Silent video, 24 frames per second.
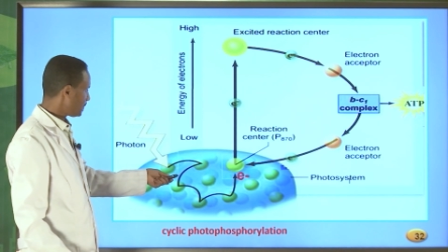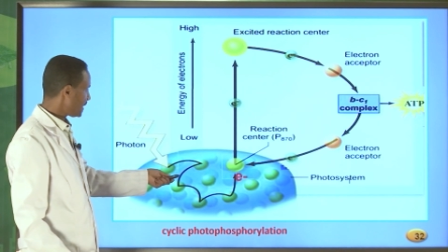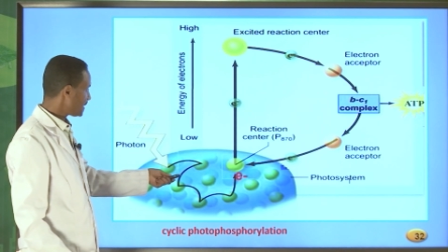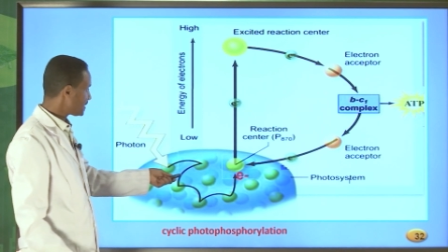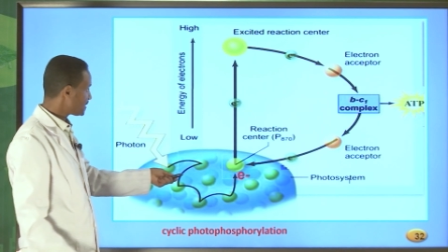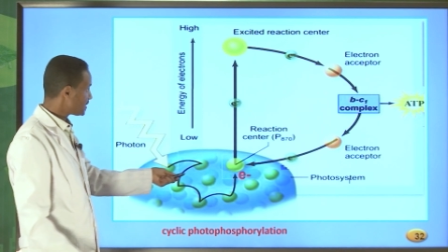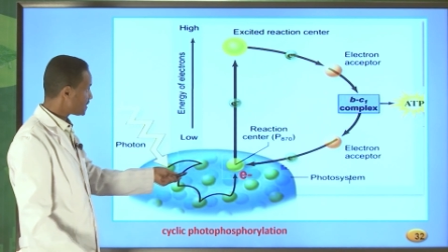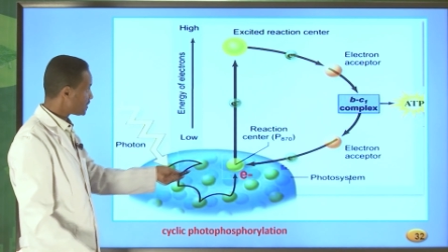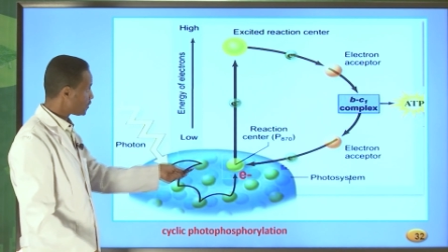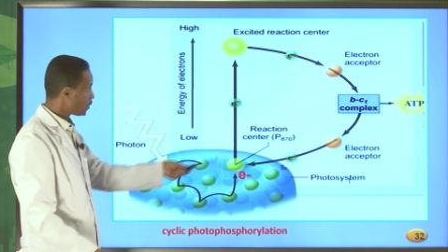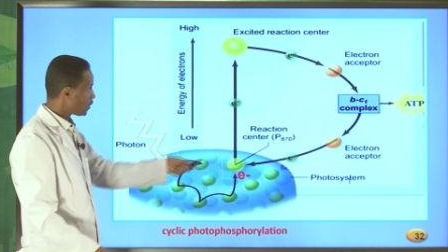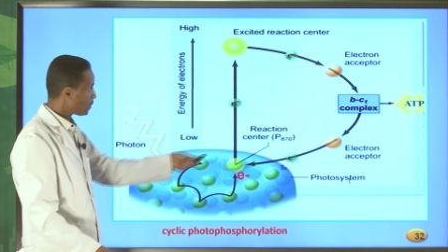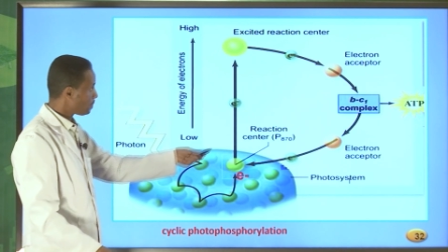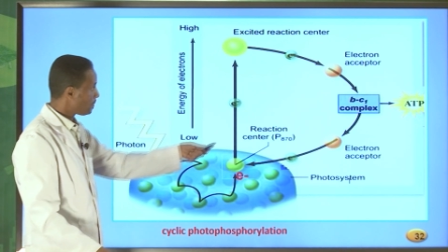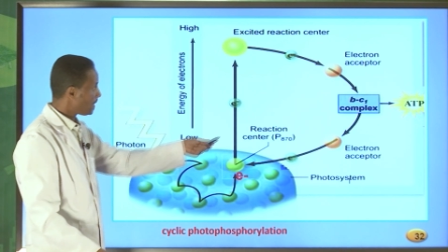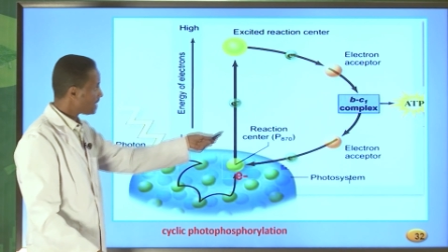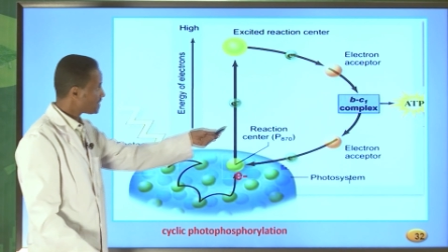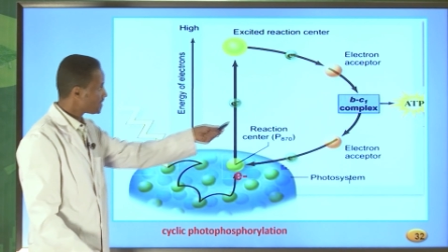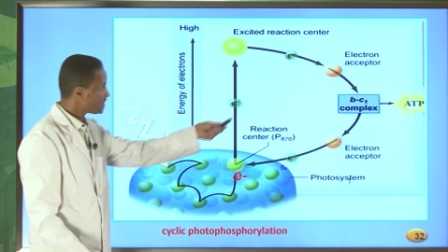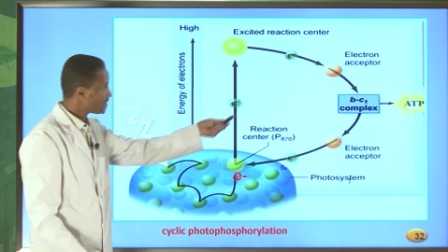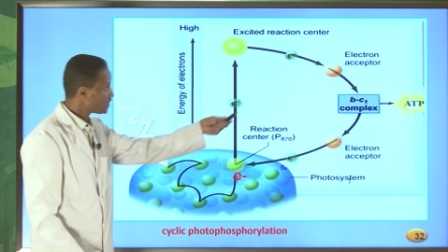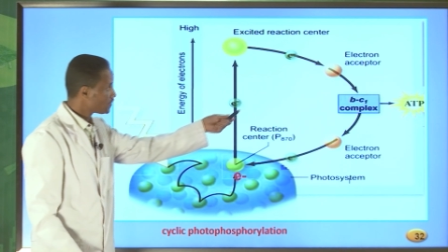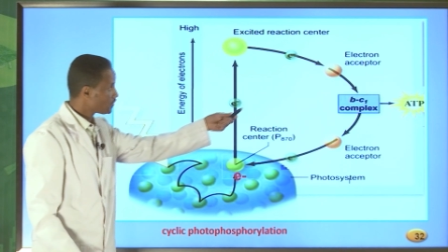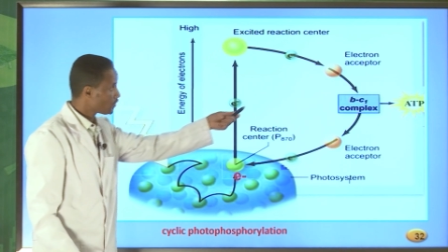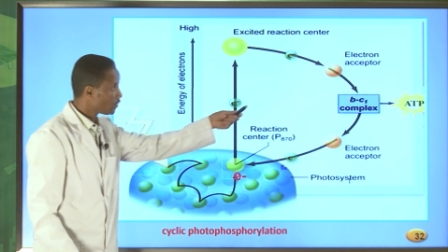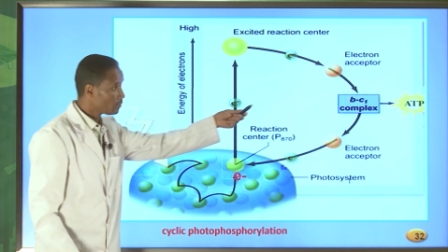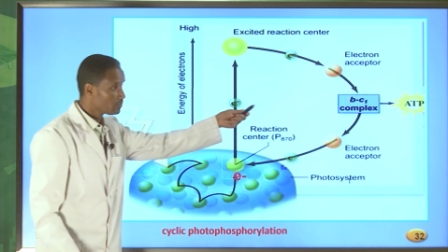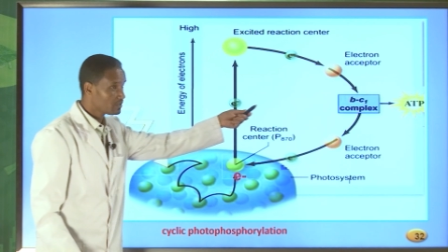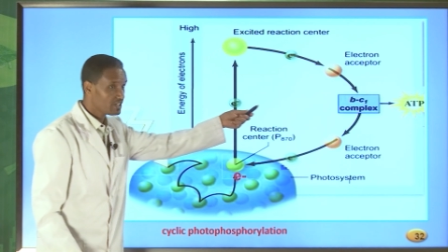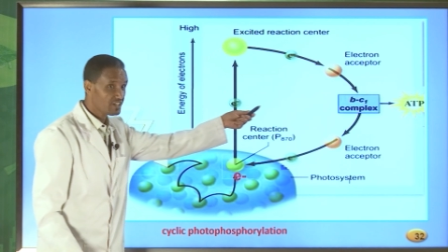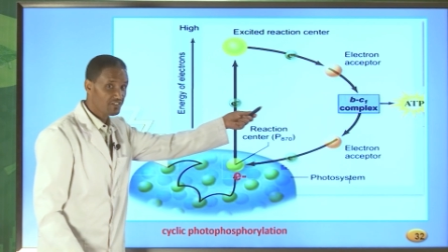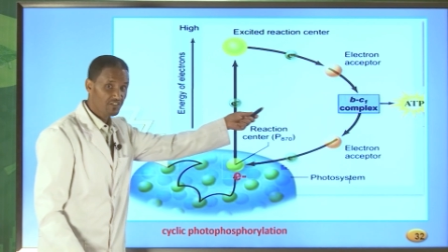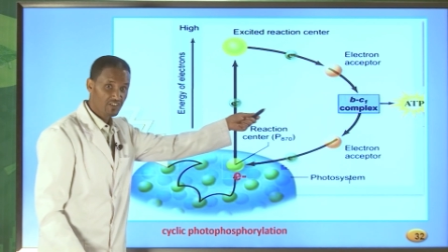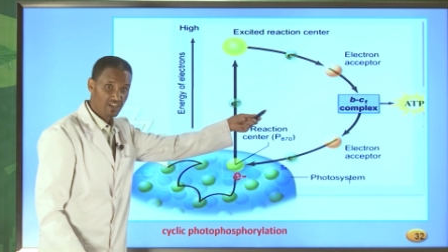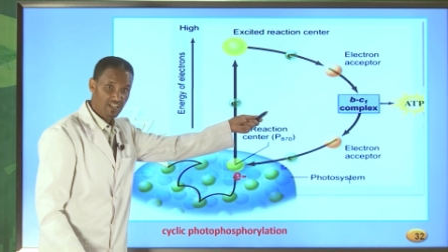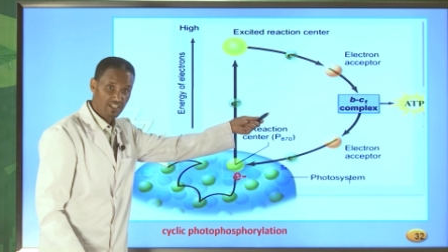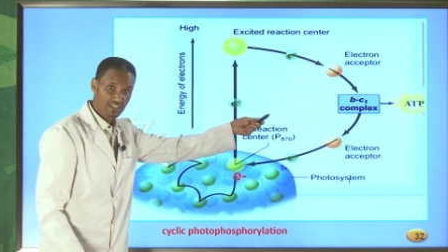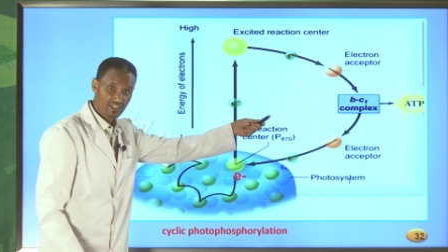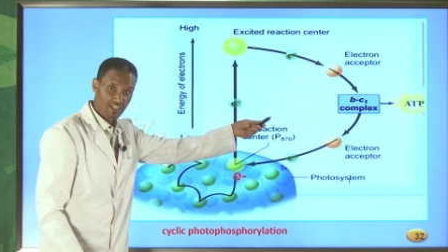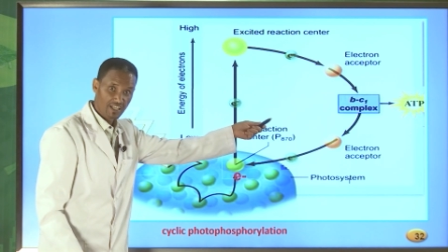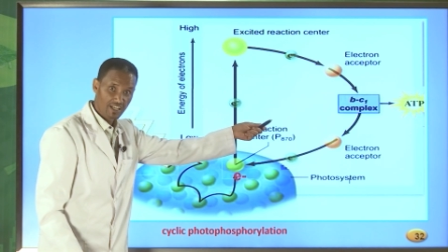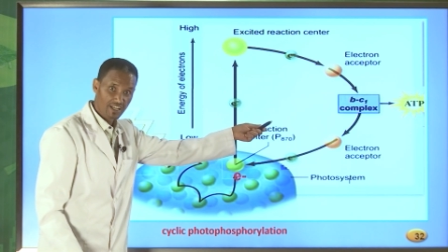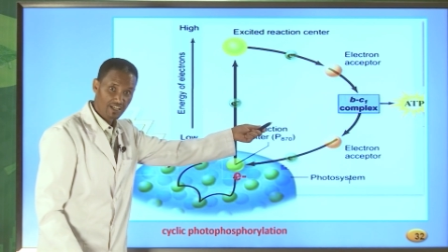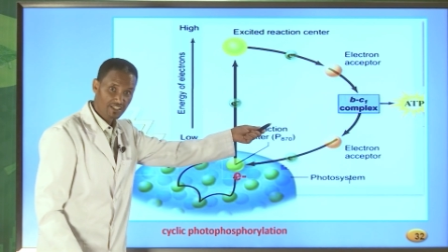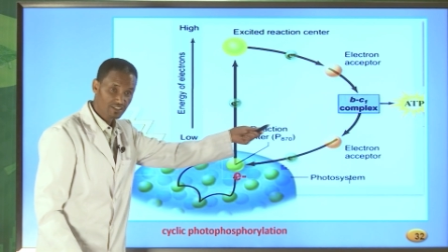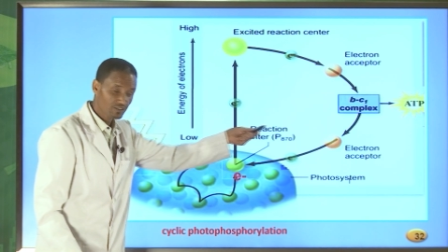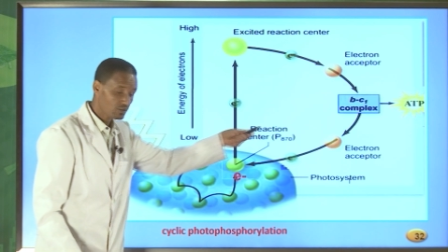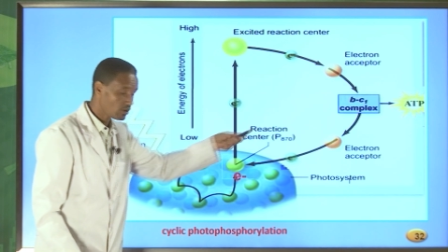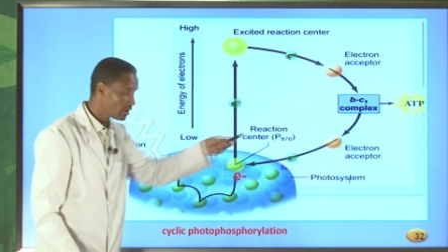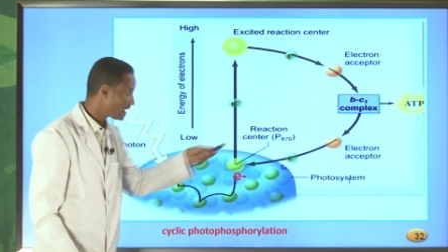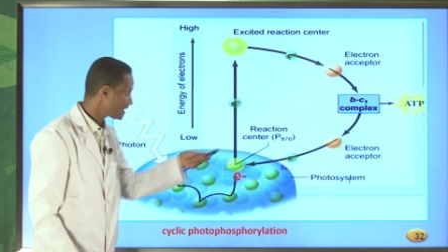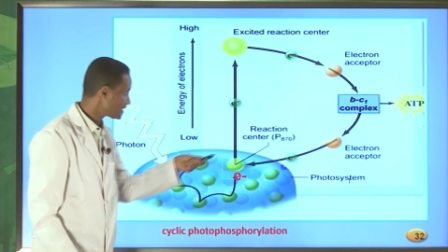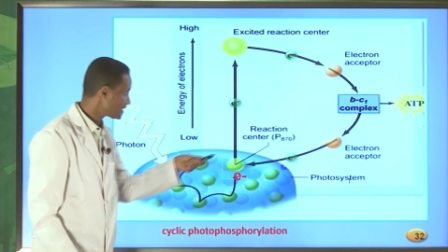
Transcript: parties or passes from different electron